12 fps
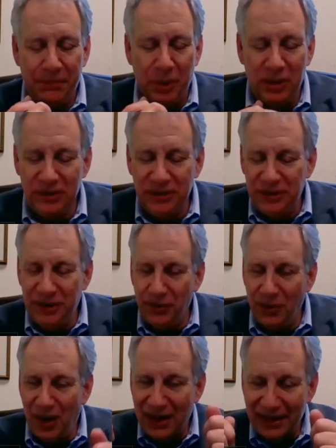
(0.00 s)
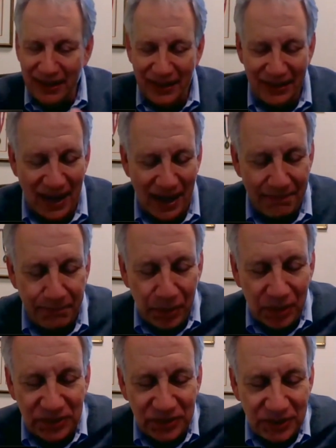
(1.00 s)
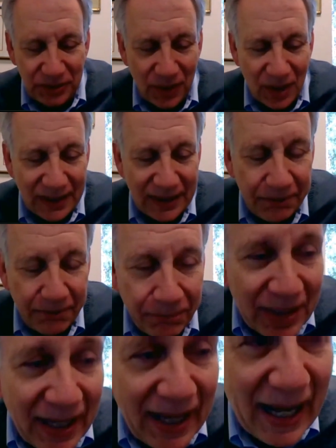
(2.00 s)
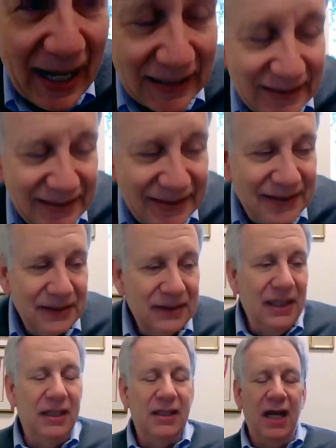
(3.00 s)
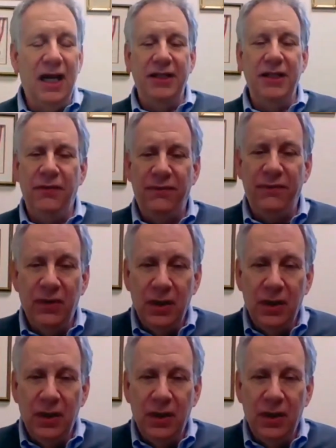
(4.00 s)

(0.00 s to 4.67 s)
bird dew on it, it got bird dew on it. Hence the kind of